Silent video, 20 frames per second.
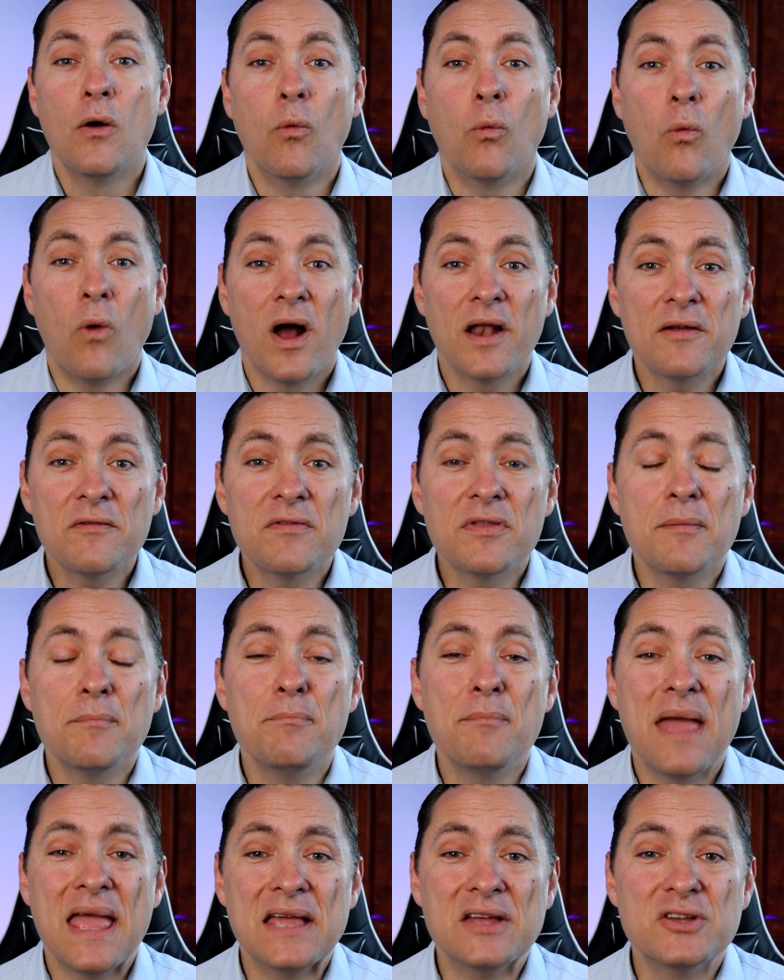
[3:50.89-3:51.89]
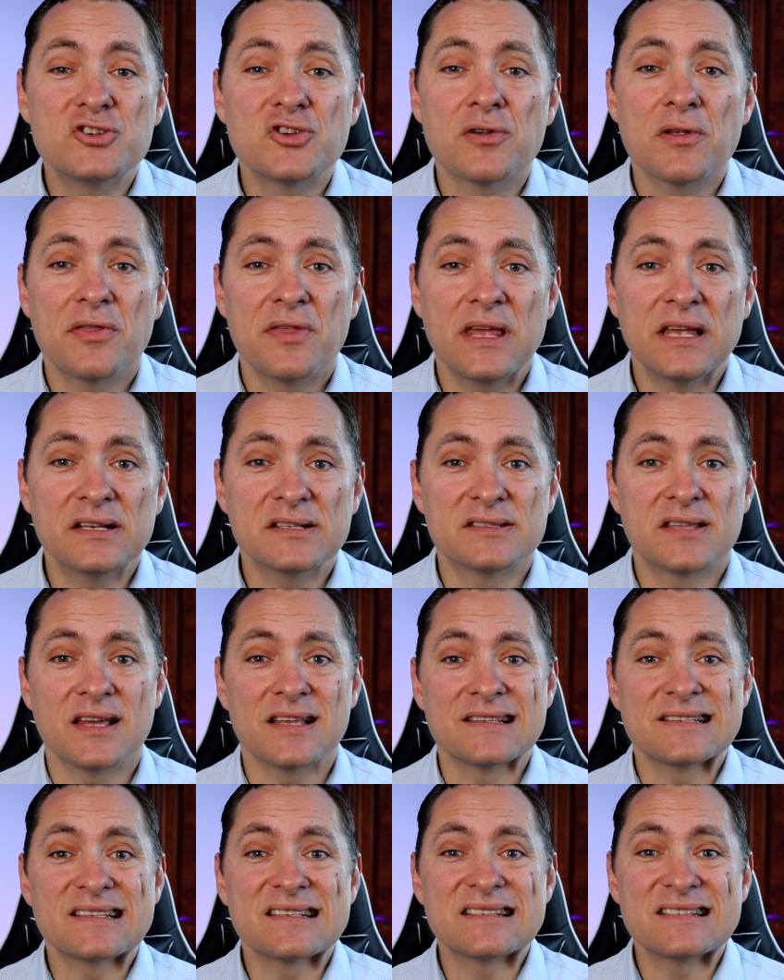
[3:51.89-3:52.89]
One of the major things
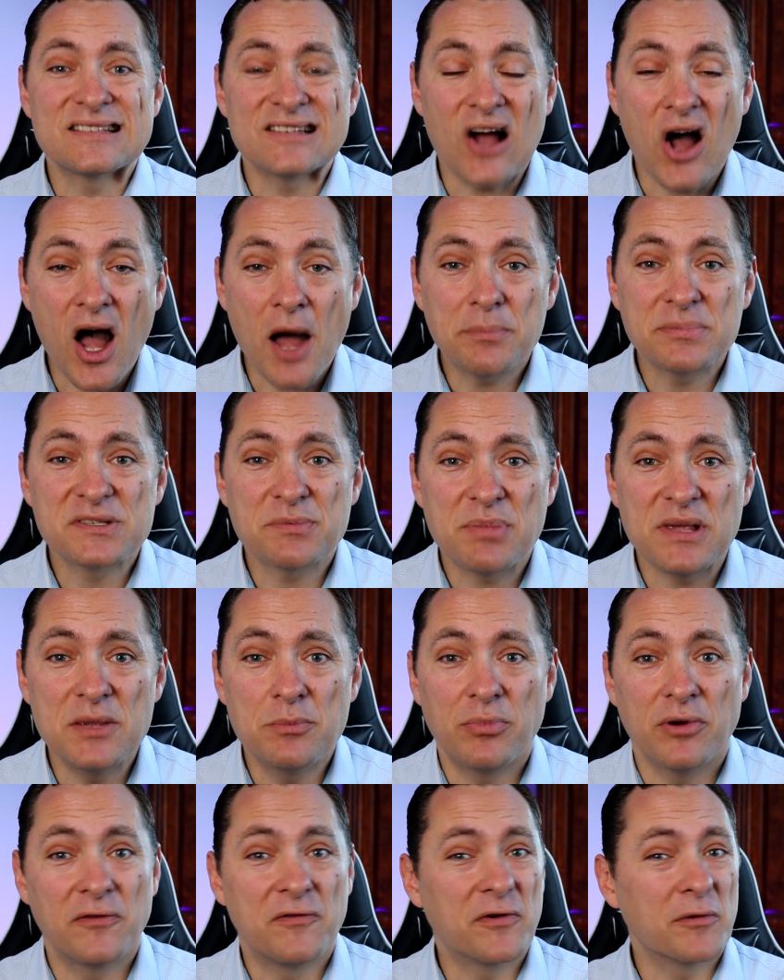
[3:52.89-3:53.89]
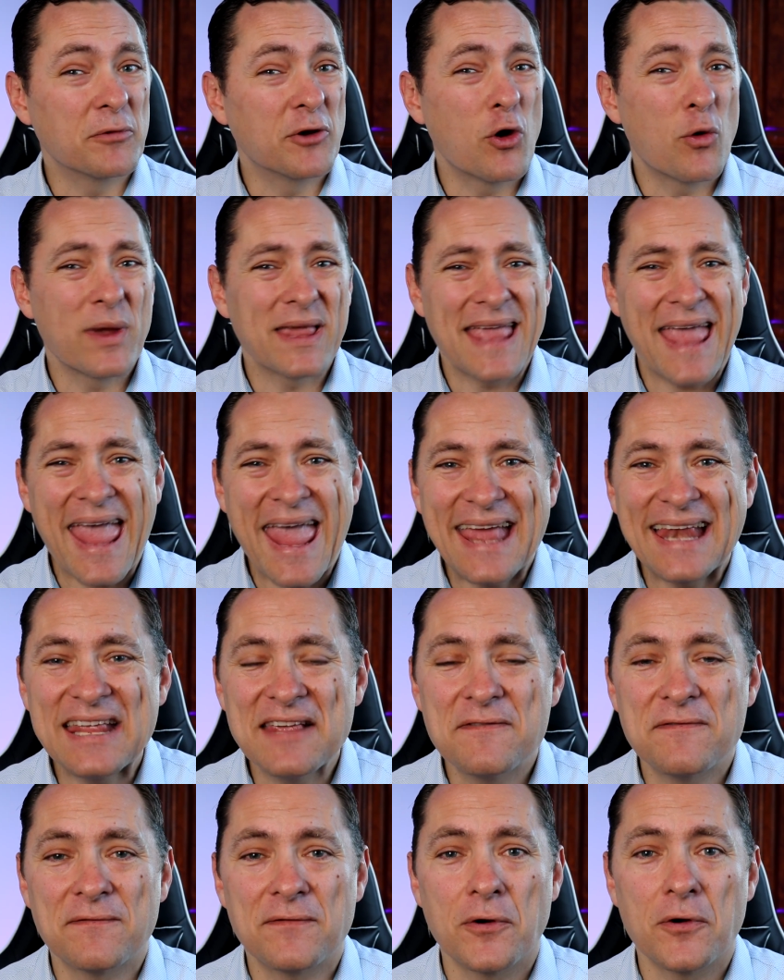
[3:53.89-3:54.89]
that stops people from going
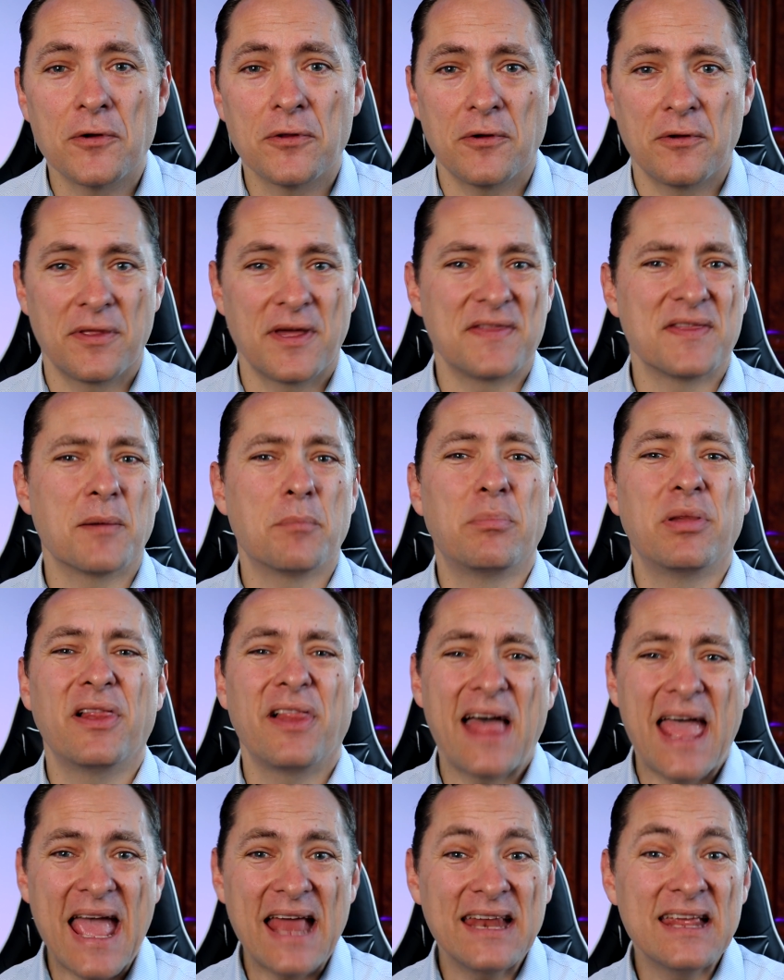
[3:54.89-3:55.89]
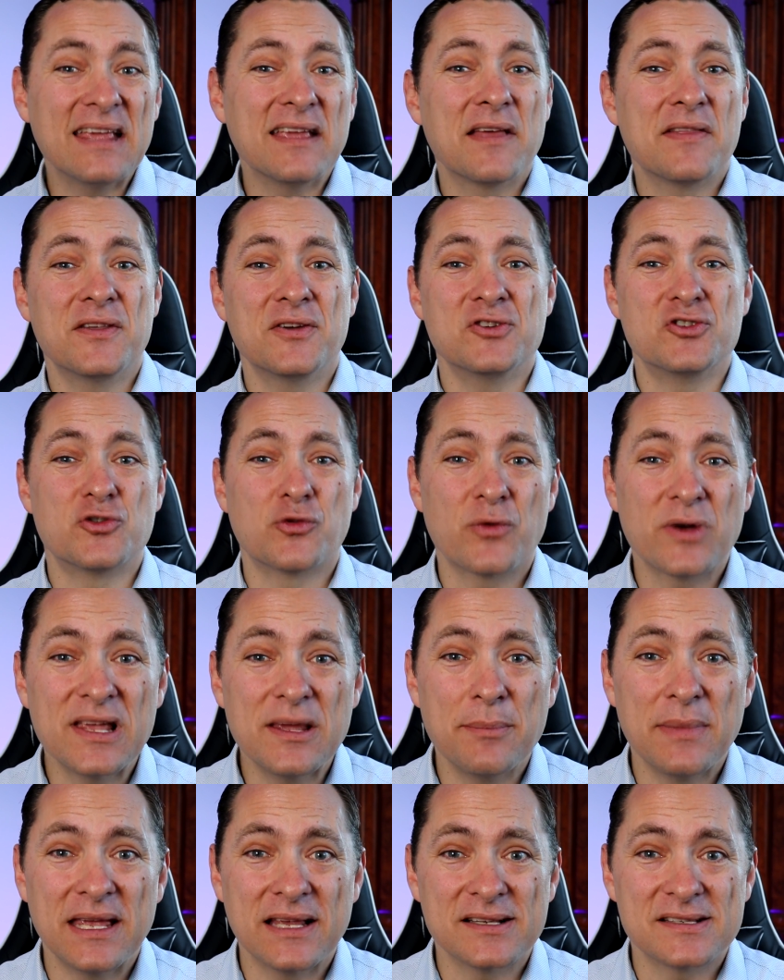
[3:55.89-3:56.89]
any further than the planning and the
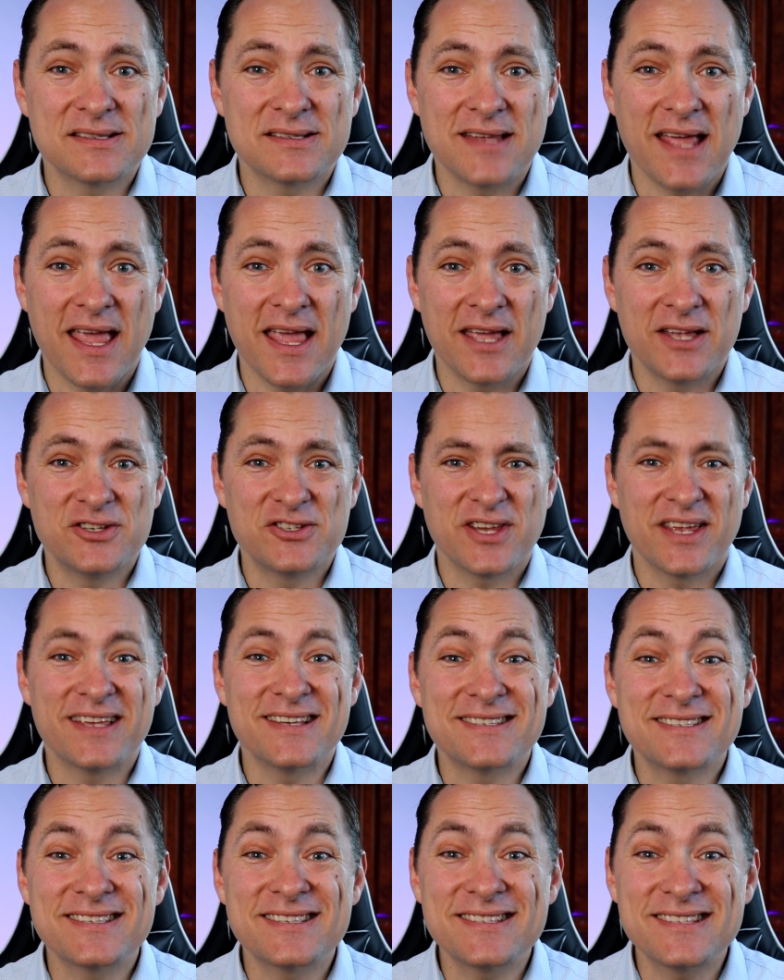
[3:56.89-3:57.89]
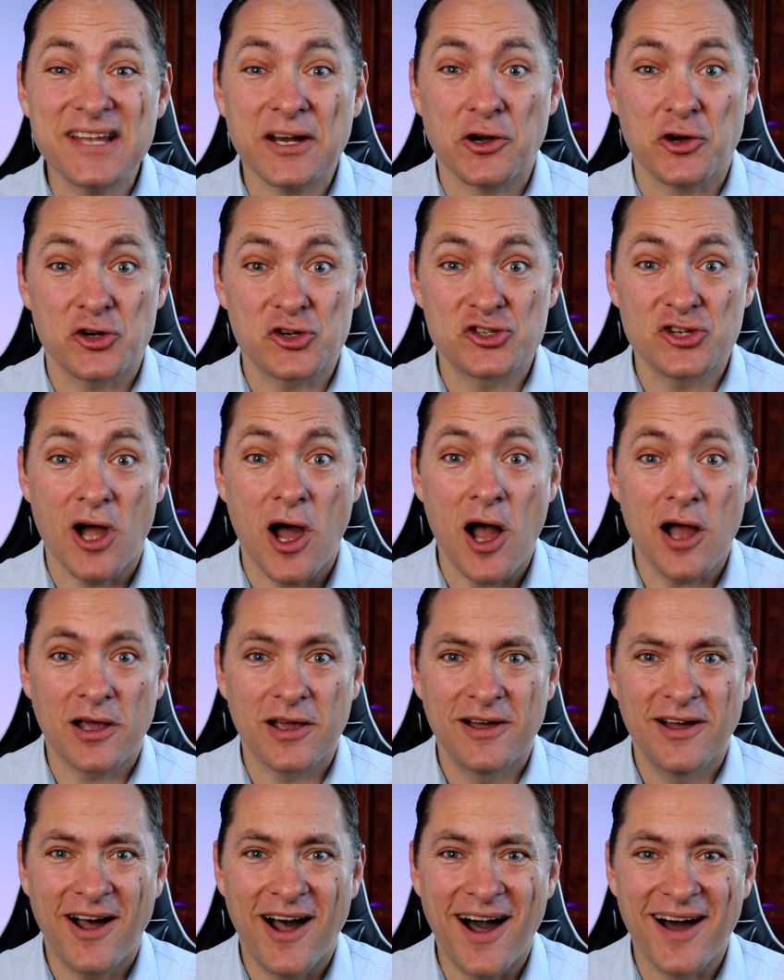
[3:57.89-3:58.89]
dreaming stage is sticker
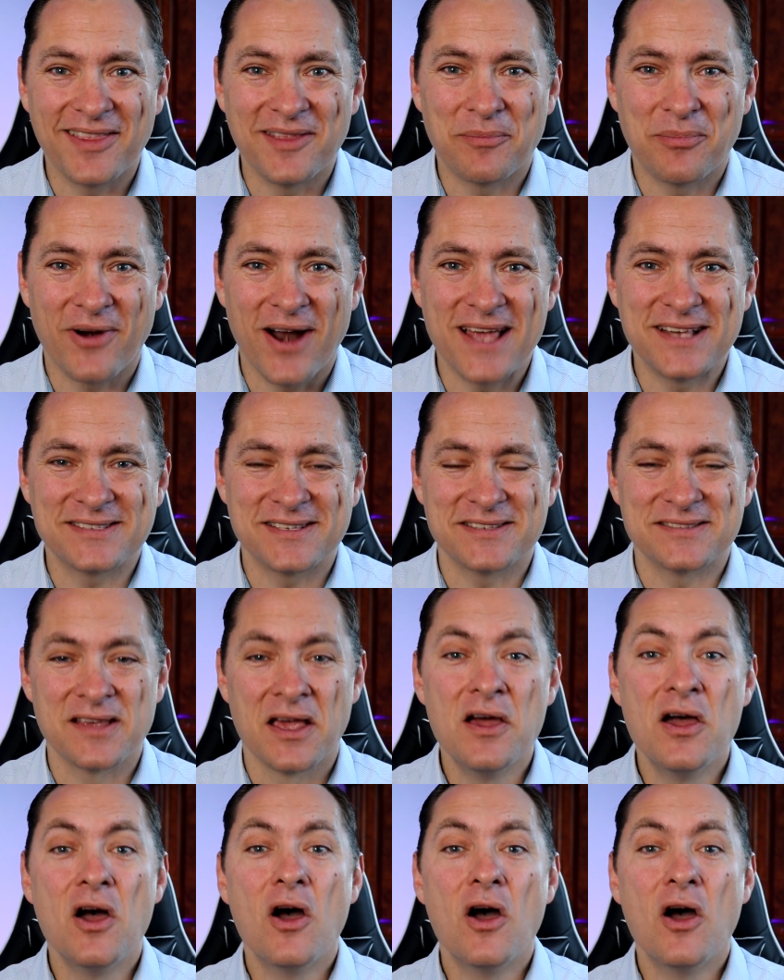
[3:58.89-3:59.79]
shock on the prices.